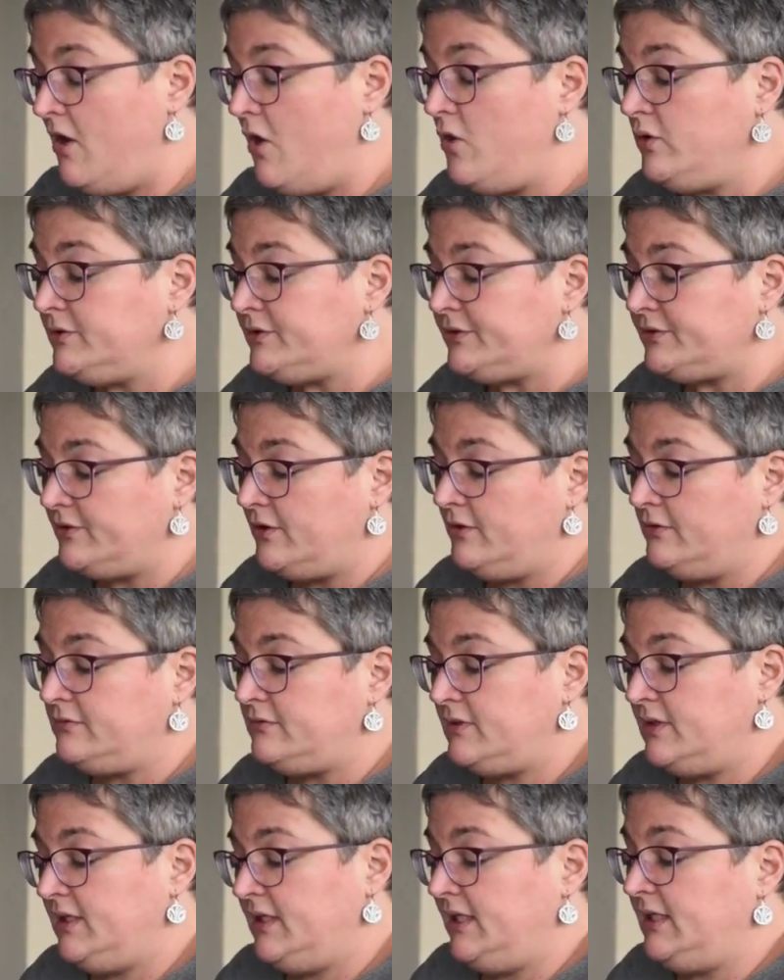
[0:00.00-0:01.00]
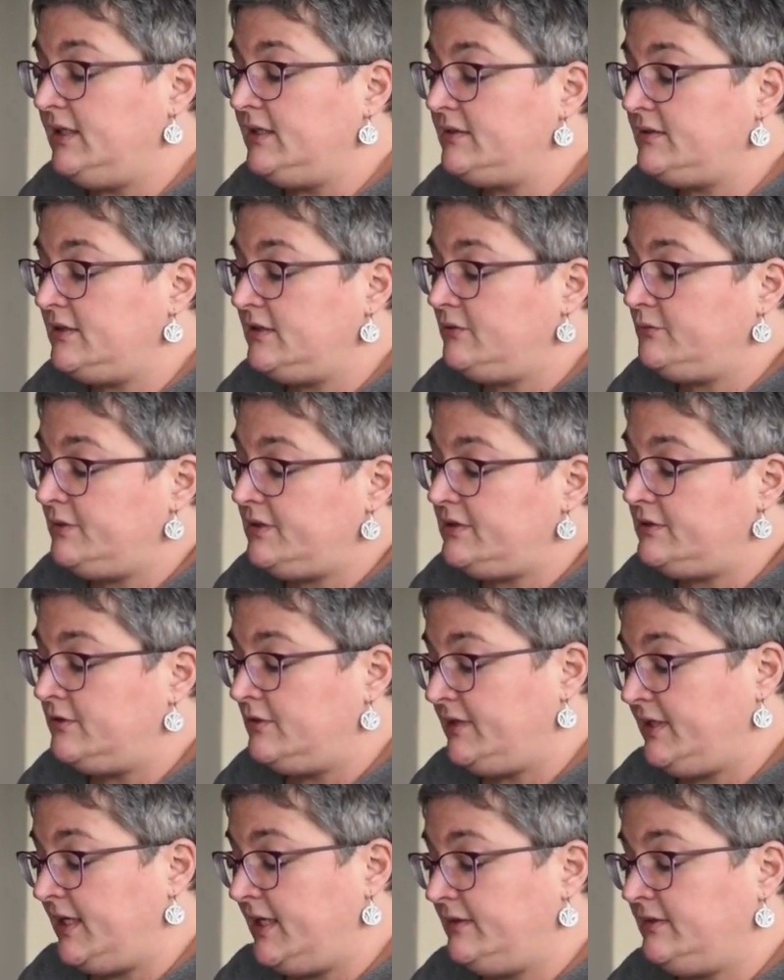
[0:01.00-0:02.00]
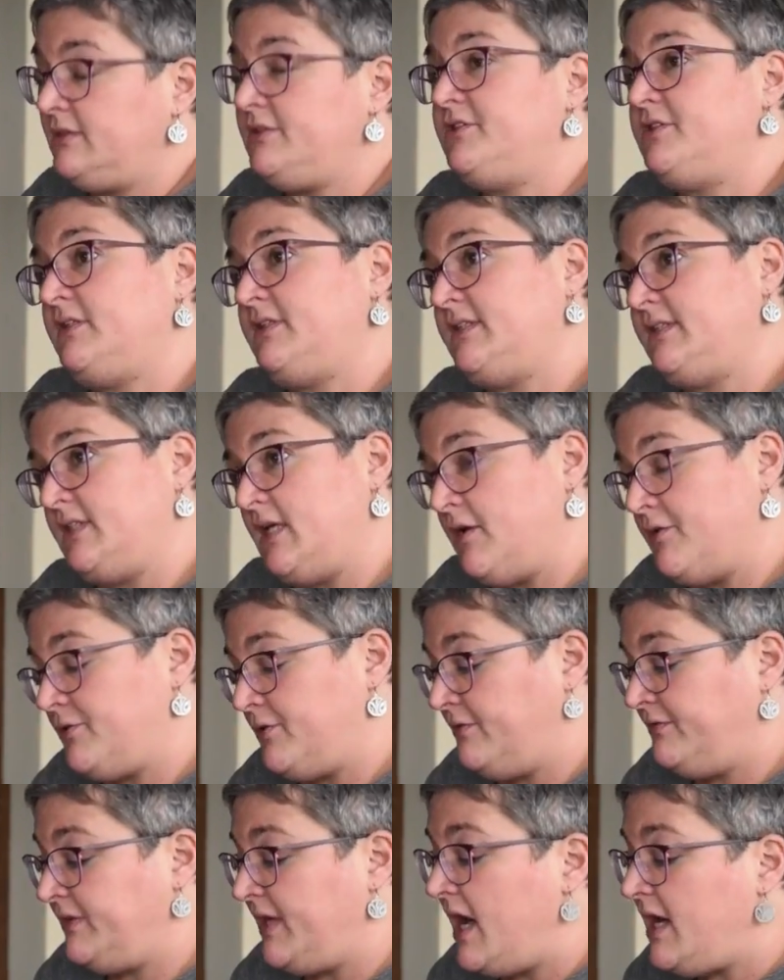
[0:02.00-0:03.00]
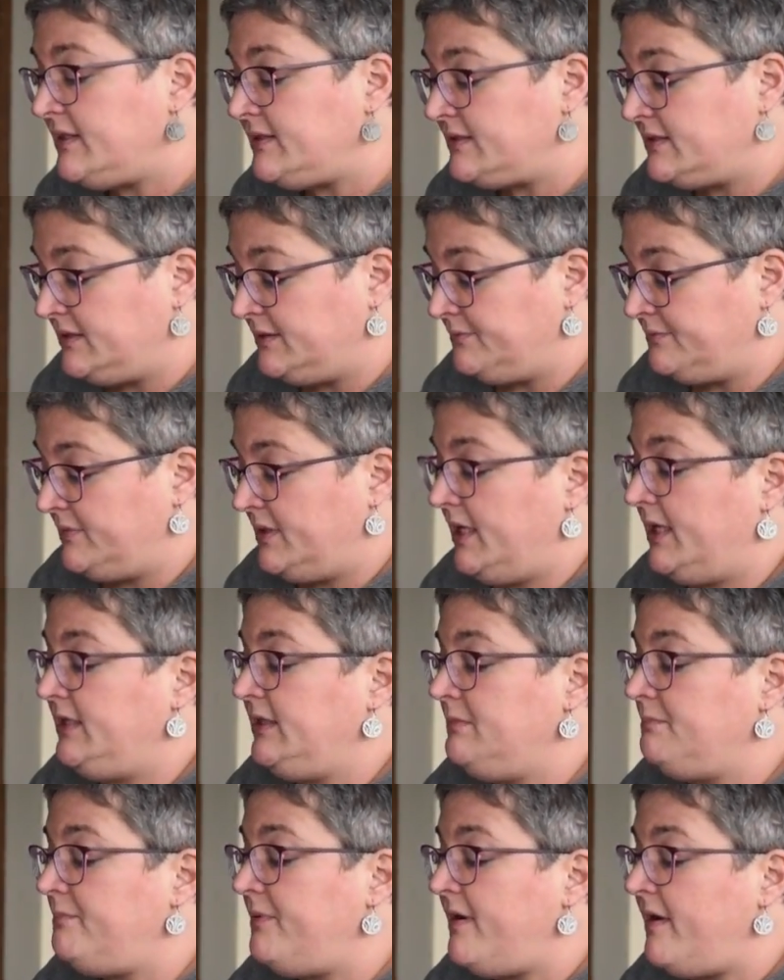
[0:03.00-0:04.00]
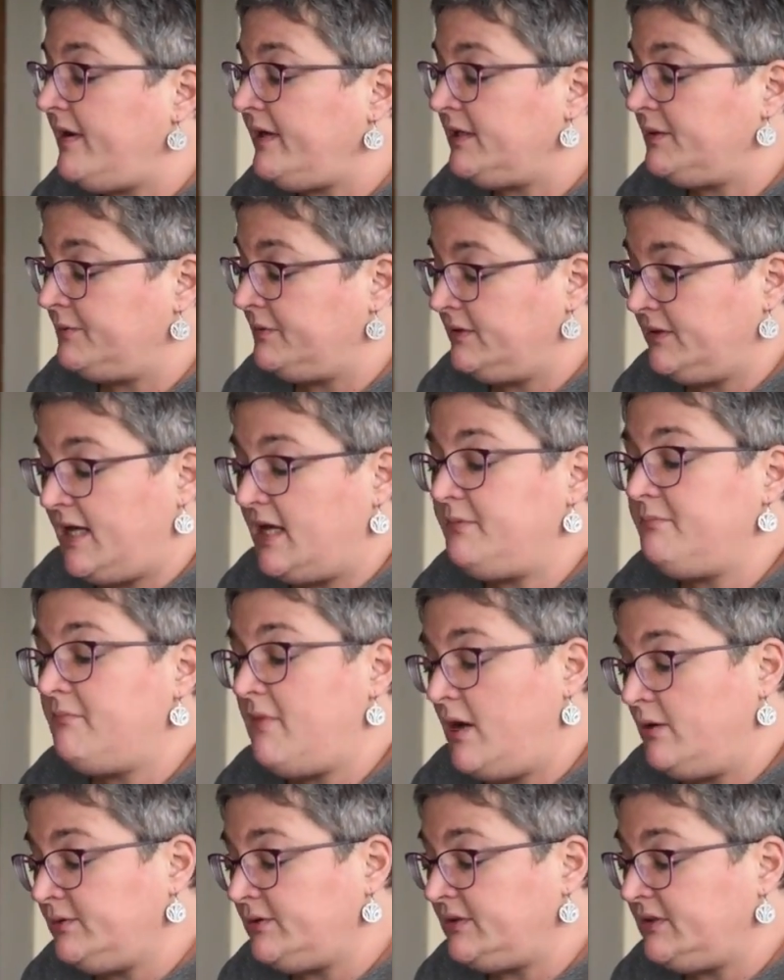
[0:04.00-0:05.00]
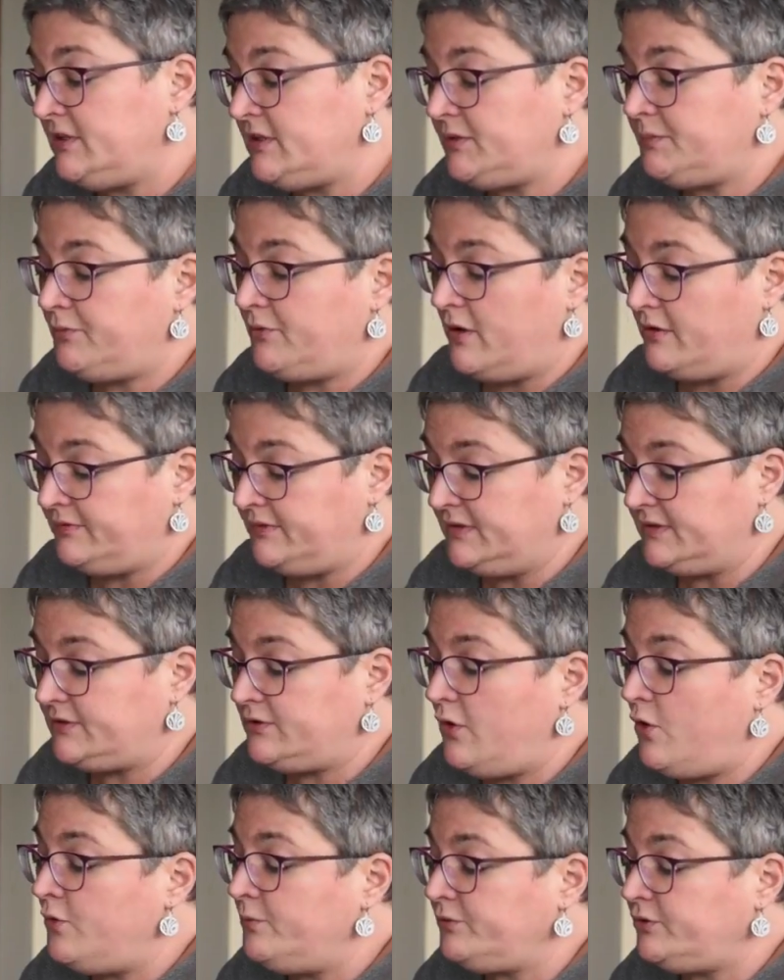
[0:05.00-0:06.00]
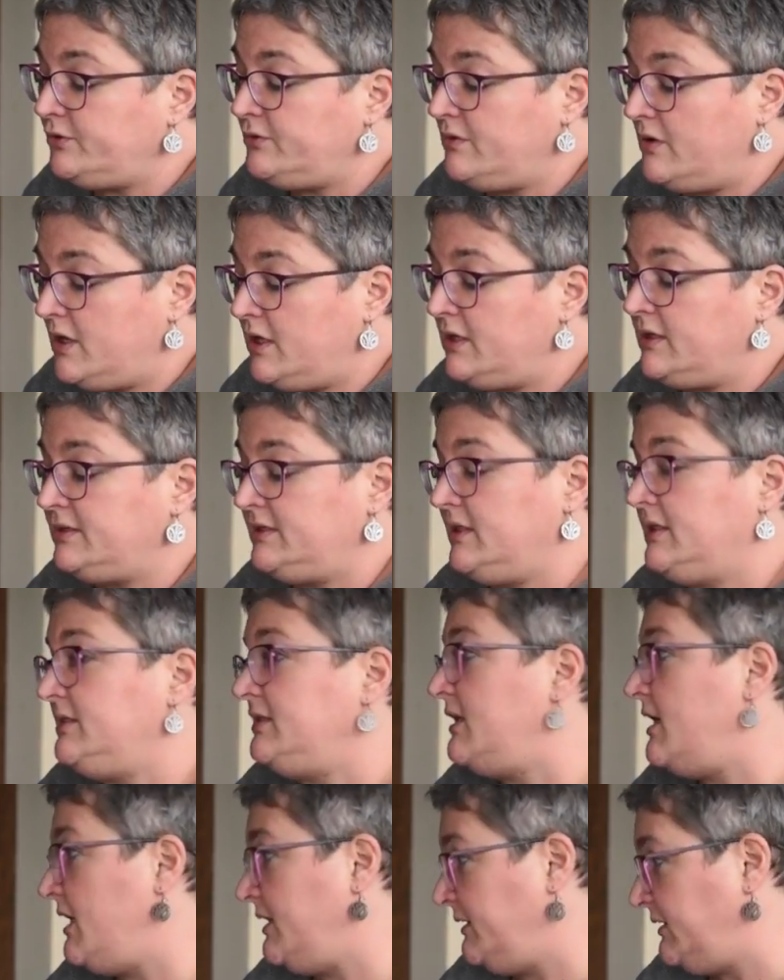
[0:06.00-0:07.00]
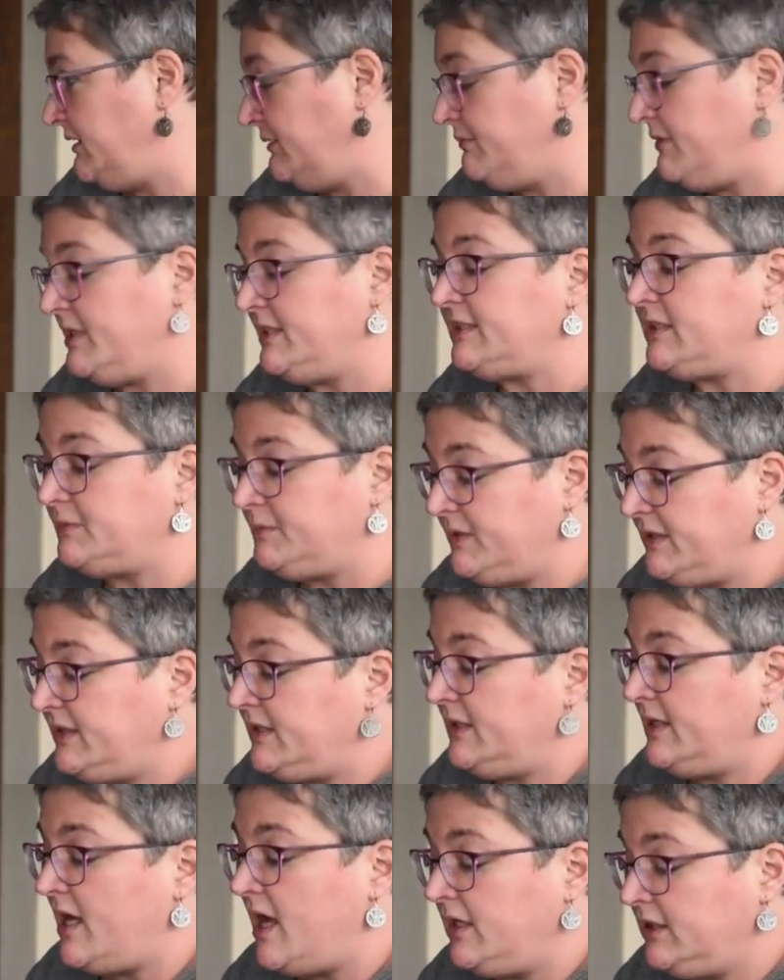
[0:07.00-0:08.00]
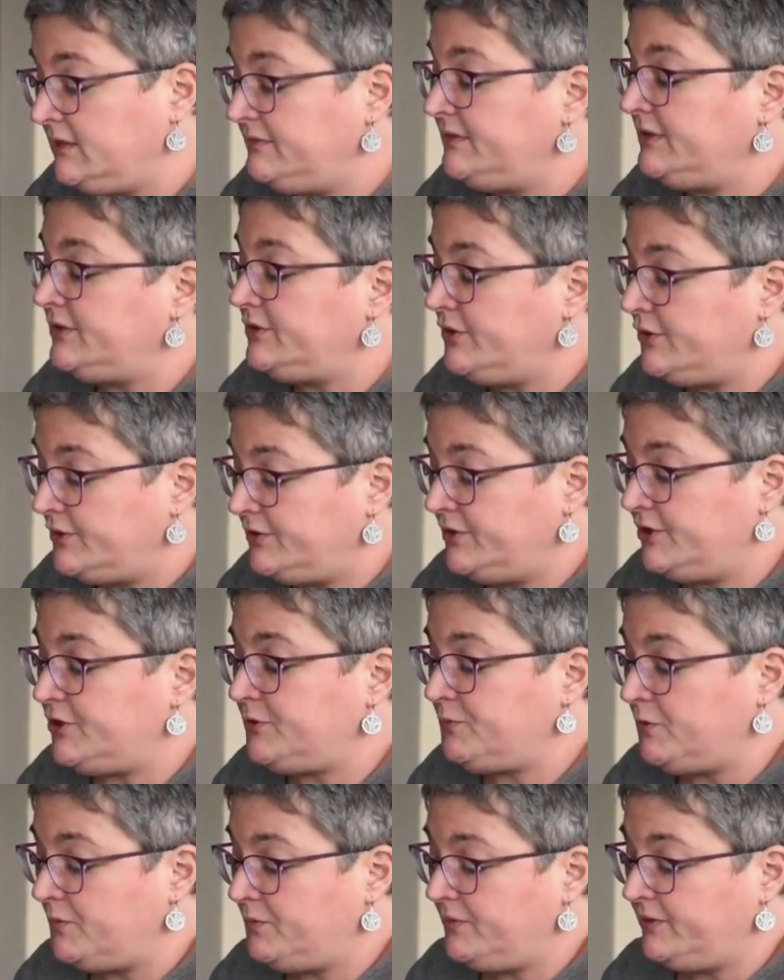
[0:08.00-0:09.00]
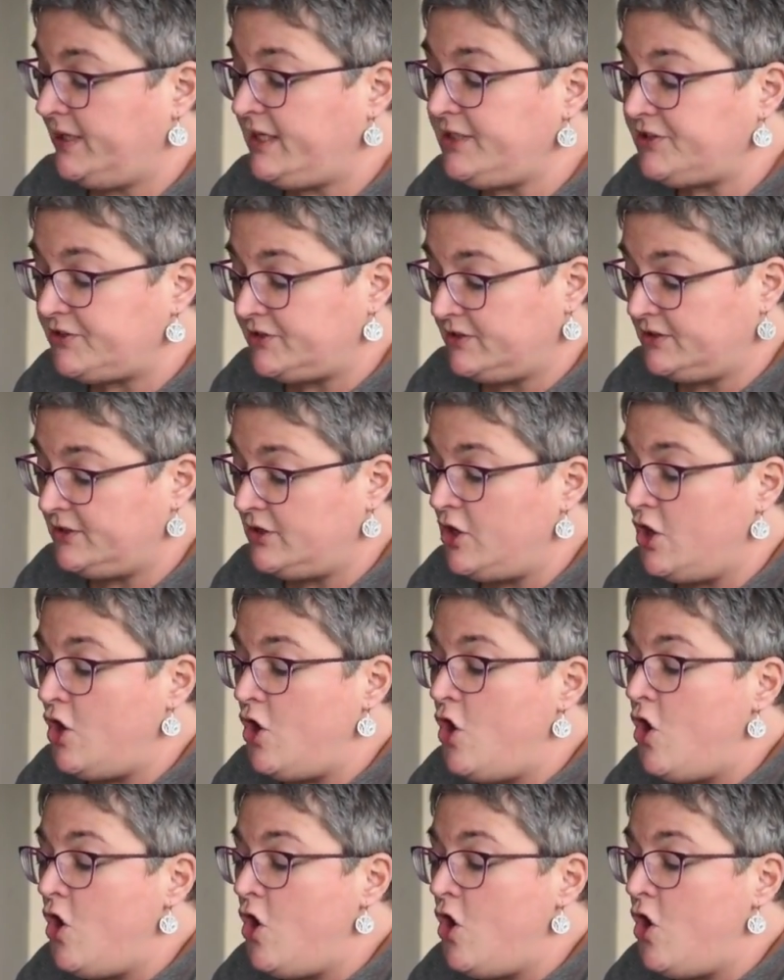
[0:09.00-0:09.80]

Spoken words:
Also, Elazığ was located just south of Dersim, an impregnable and mountainous province home to a Zaza and Kermanj-speaking Alevite Kurdish population,